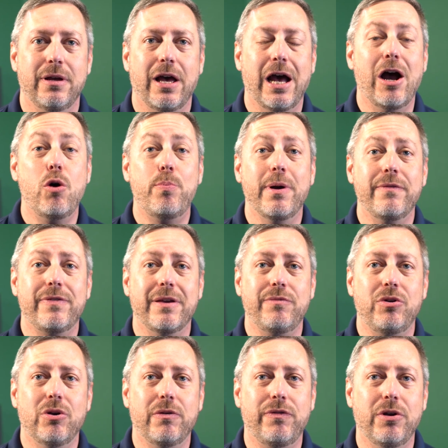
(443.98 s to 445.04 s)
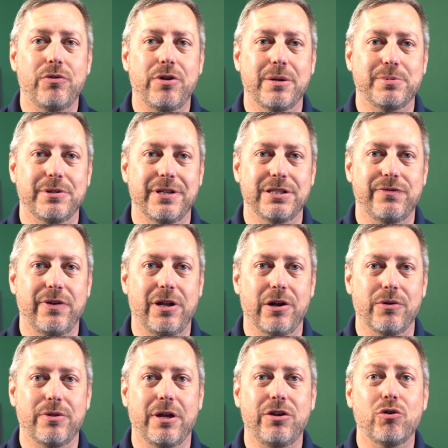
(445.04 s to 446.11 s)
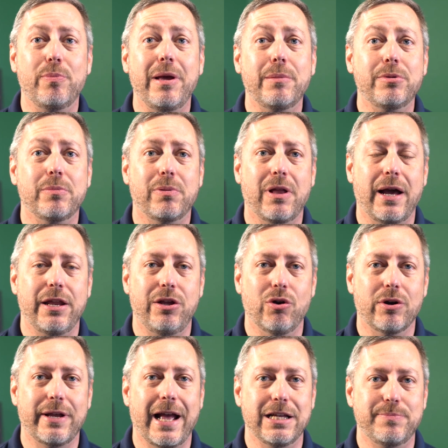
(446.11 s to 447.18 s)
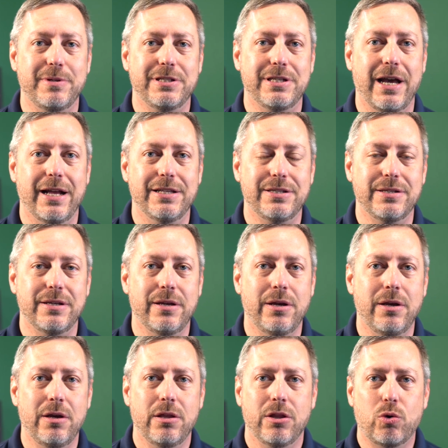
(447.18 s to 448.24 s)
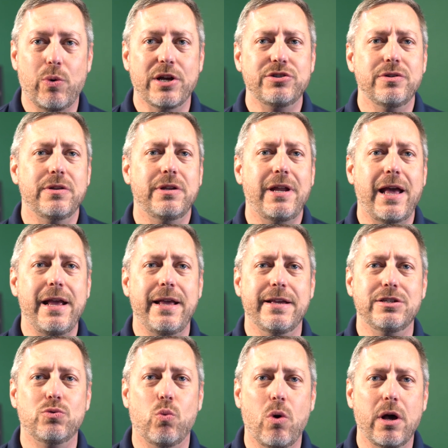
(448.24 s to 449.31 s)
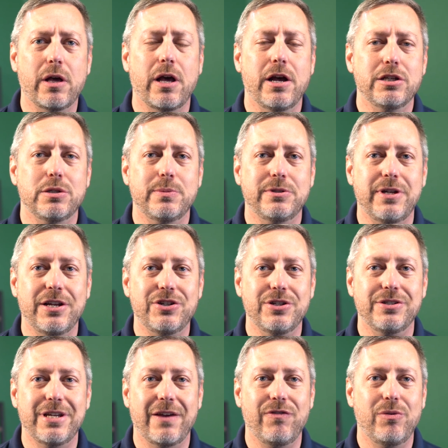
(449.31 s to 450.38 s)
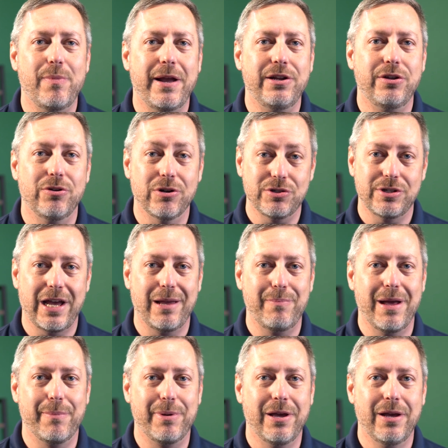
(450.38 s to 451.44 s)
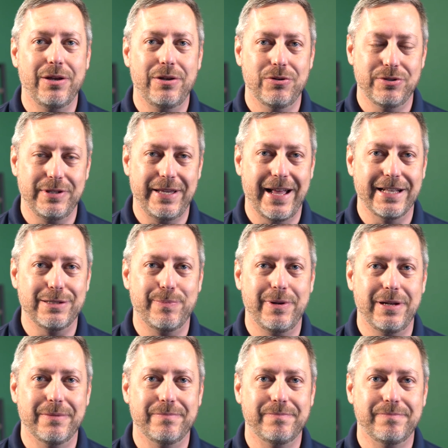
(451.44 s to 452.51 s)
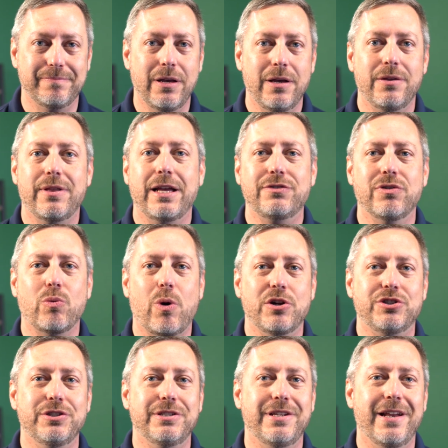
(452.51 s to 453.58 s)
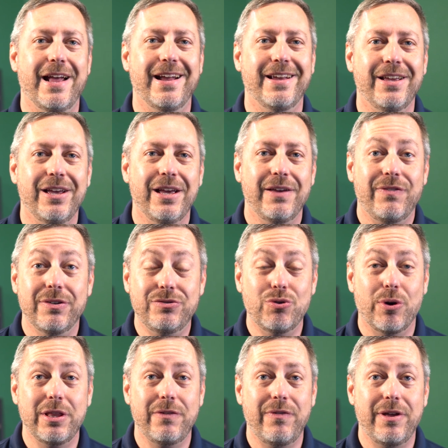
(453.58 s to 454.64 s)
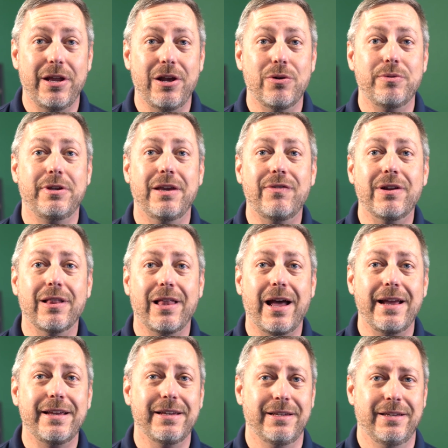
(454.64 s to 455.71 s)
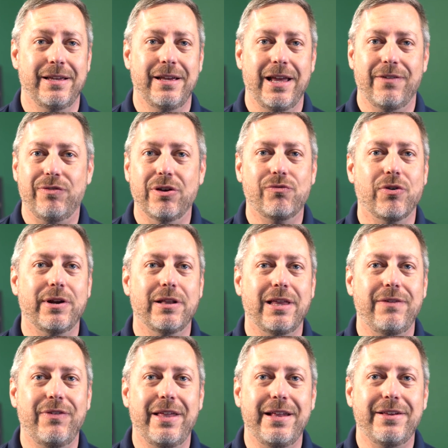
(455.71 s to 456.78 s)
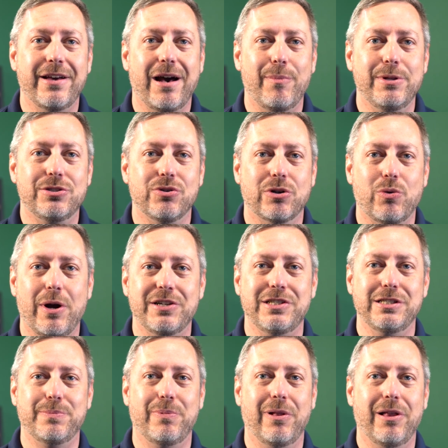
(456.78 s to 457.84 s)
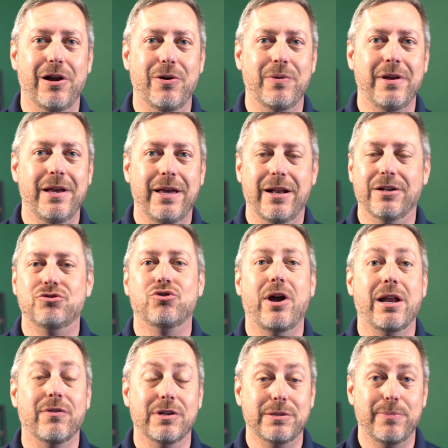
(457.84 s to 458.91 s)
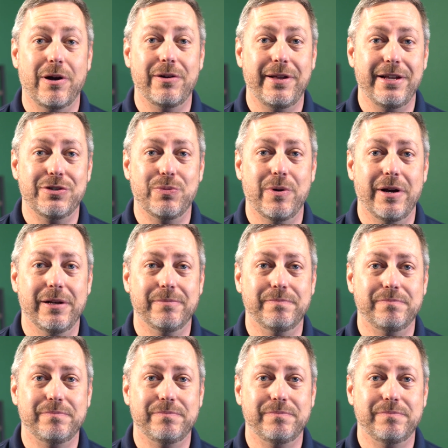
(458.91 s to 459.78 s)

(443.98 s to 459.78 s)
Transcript: I hope I've given you a few tips in this video that you'll be able to apply to your Gatsby sites. The question of the day is, what customizations have you made to your sitemap using Gatsby? Thanks for watching today. If you enjoyed the video, give it a like and feel free to leave any comments or questions below, and I'll try to respond to each one.